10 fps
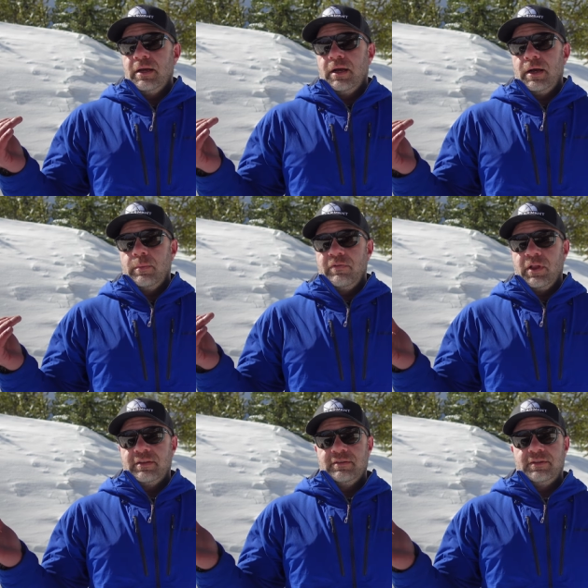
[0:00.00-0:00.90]
If
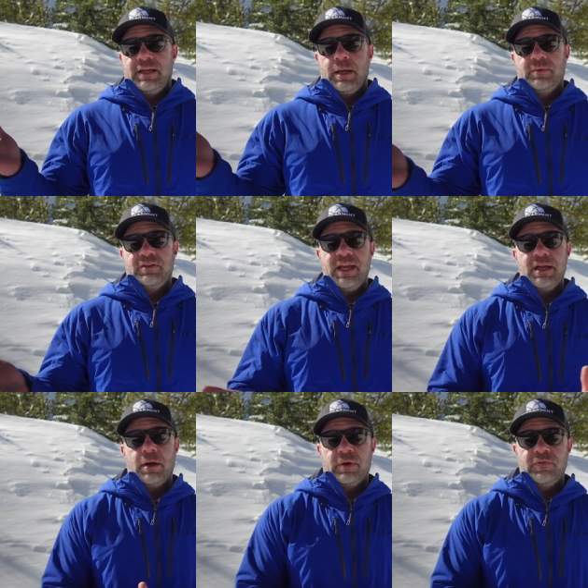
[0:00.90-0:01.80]
you'd like to stay up to
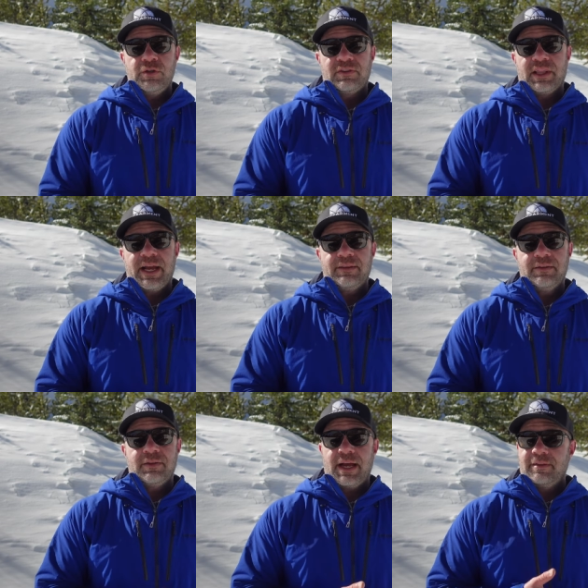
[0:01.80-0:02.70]
date on reviews like
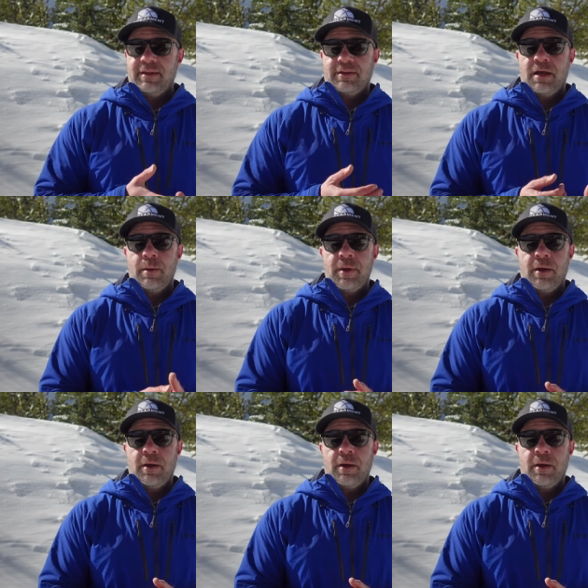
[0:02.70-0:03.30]
this as they come